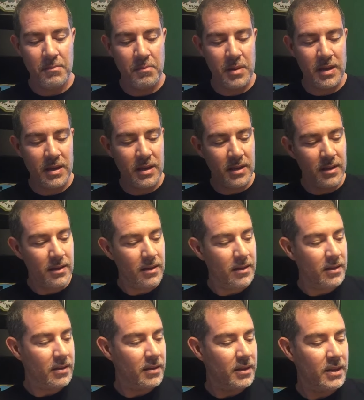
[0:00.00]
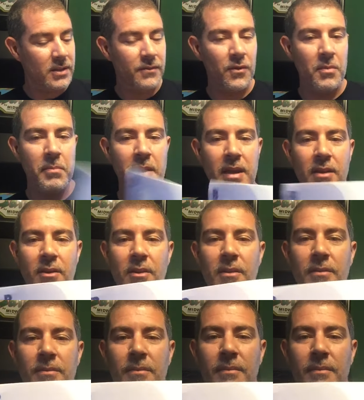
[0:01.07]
B is for baker.